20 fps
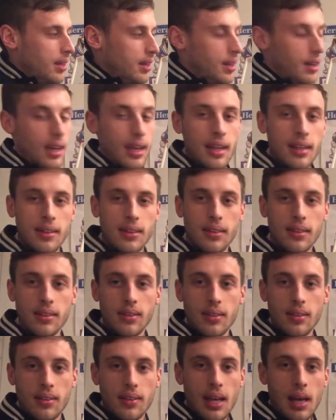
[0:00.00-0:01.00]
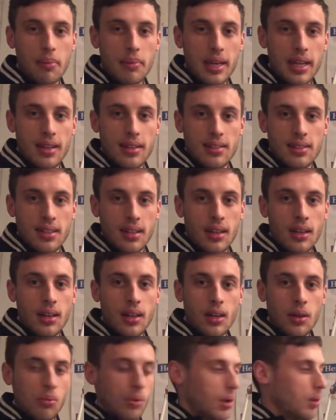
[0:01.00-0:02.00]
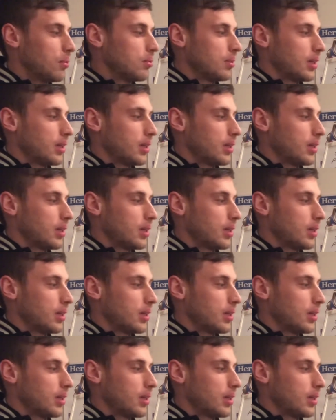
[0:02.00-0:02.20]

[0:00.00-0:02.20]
And that means, well,